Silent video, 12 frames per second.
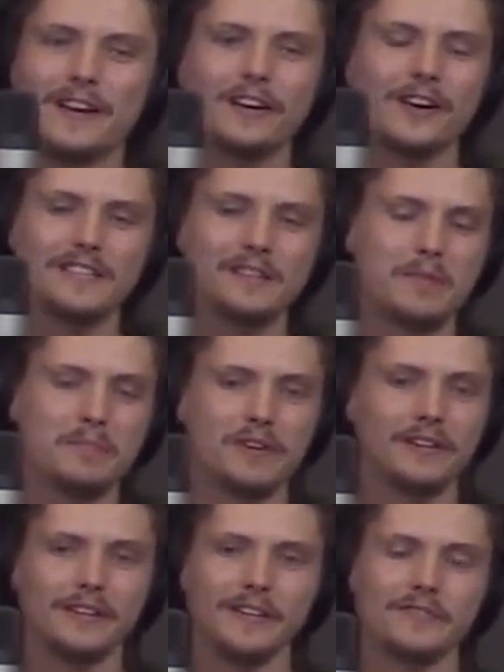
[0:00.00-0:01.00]
But I can't have been
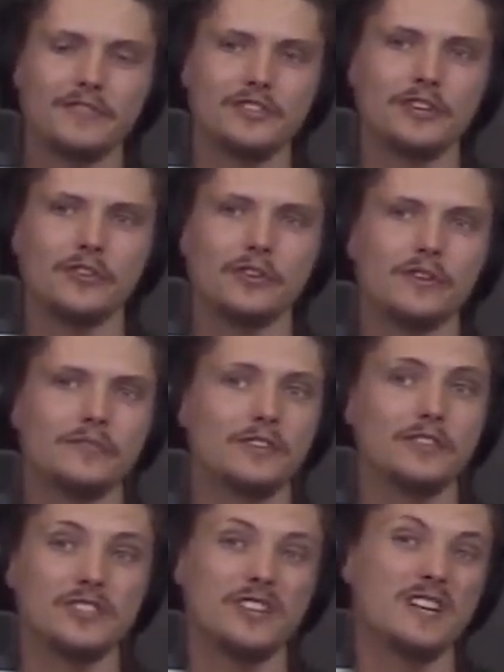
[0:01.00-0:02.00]
building it for so long for
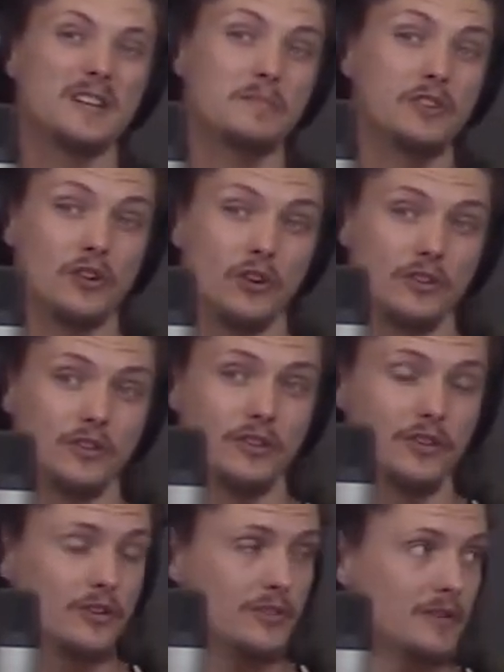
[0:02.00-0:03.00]
it to suddenly be gone, you
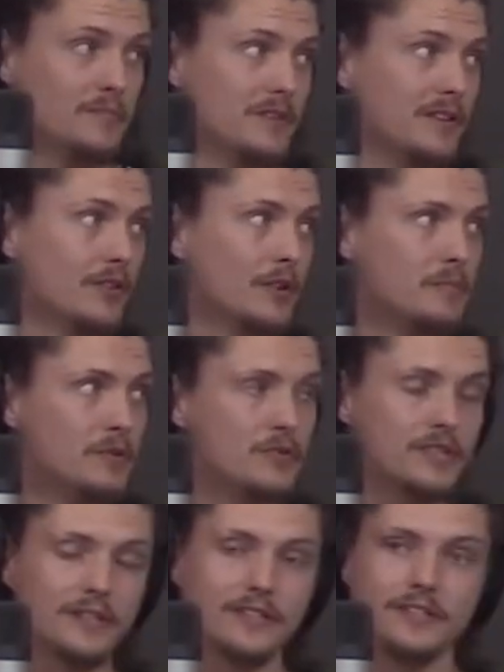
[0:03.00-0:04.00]
know? I mean, all the mm-hmm.
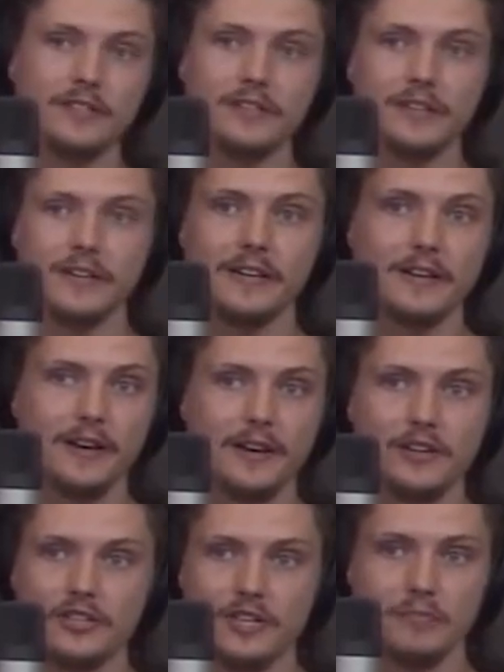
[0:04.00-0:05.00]
music is still there, the
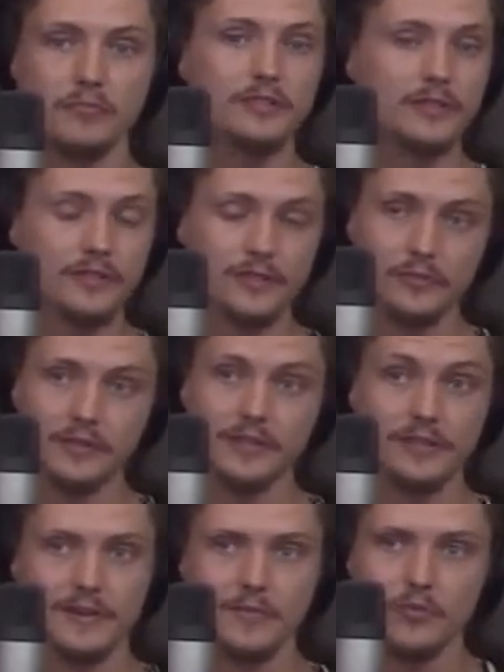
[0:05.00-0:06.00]
energy I put into it
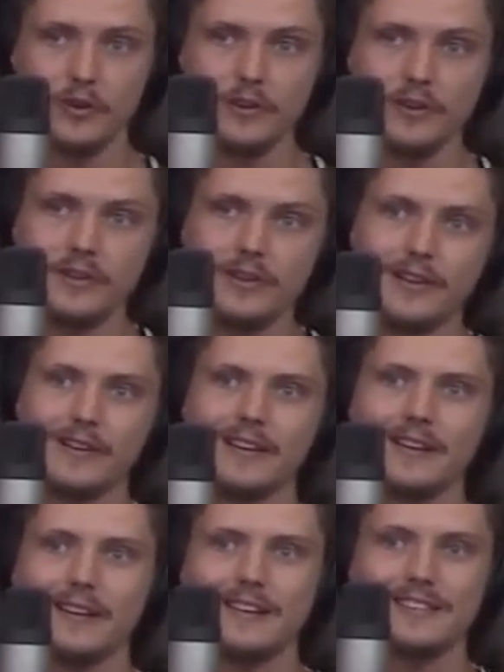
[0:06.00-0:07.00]
is somewhere. Mm-hmm.
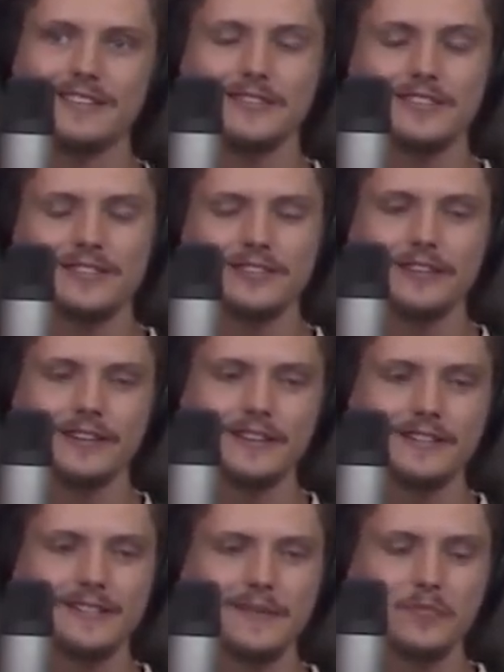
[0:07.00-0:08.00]
So it's still
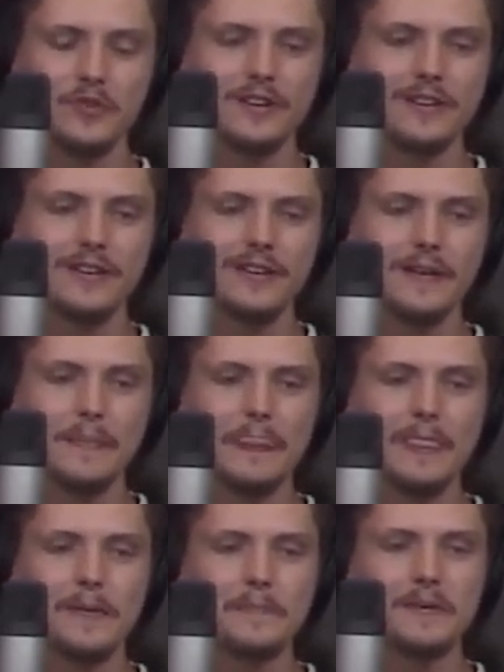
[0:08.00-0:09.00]
there somewhere.
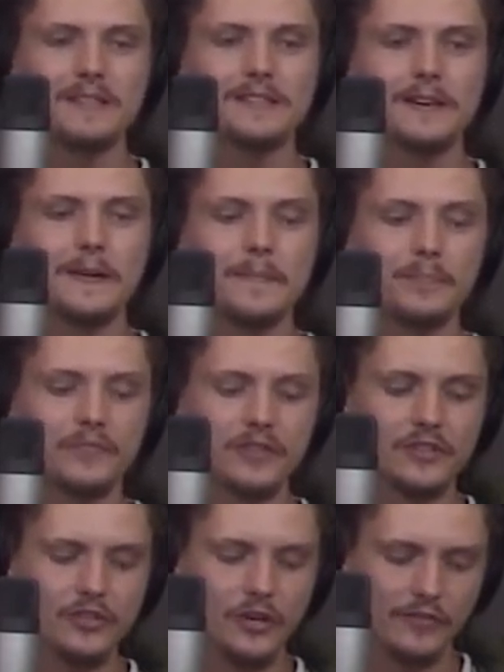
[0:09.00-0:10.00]
But um,
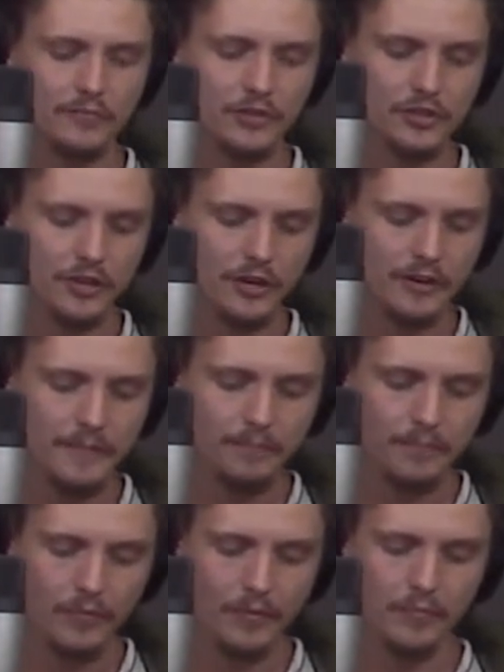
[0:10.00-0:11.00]
start from the story,
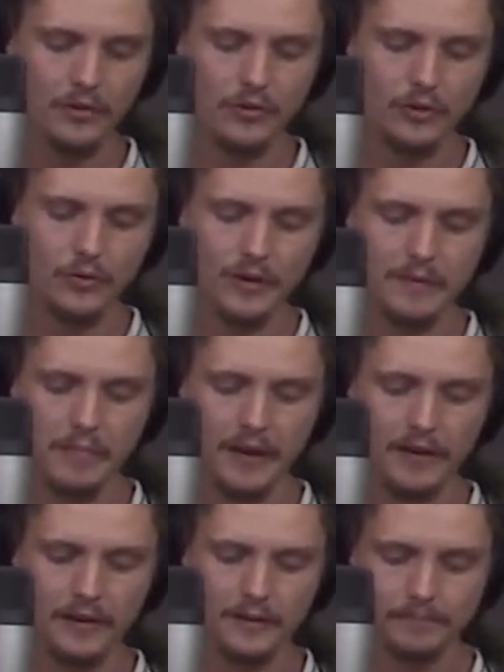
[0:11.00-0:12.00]
I mean, all the way
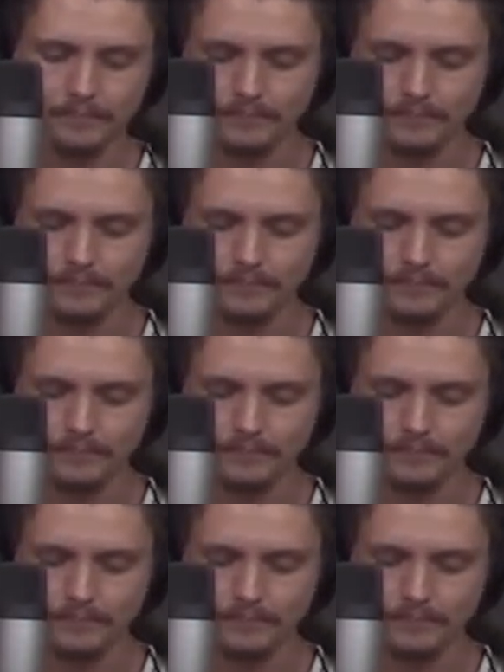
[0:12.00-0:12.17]
back.